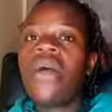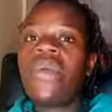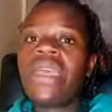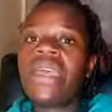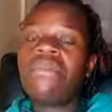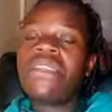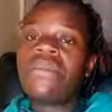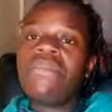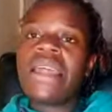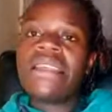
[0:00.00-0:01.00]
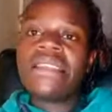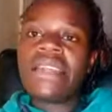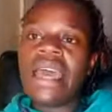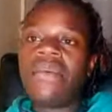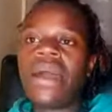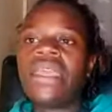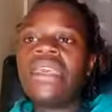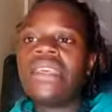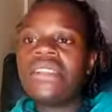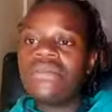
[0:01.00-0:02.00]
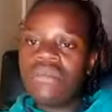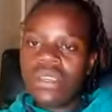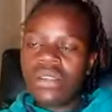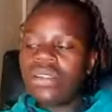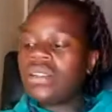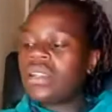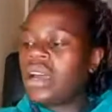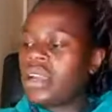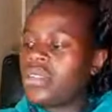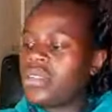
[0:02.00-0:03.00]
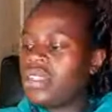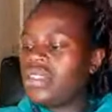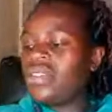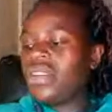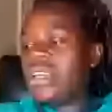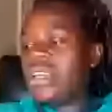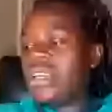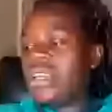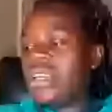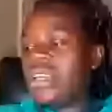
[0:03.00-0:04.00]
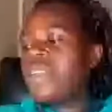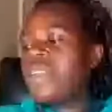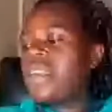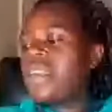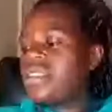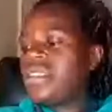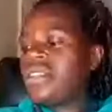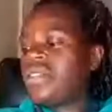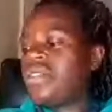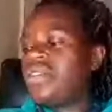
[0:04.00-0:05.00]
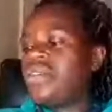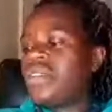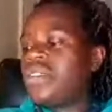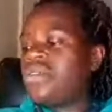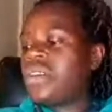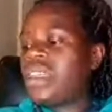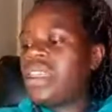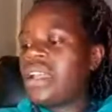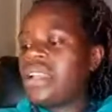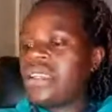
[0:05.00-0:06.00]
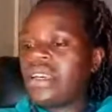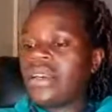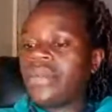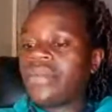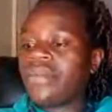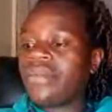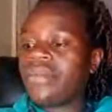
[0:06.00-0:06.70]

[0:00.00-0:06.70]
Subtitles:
how we can better plan our kids' meal around this holiday season to ensure that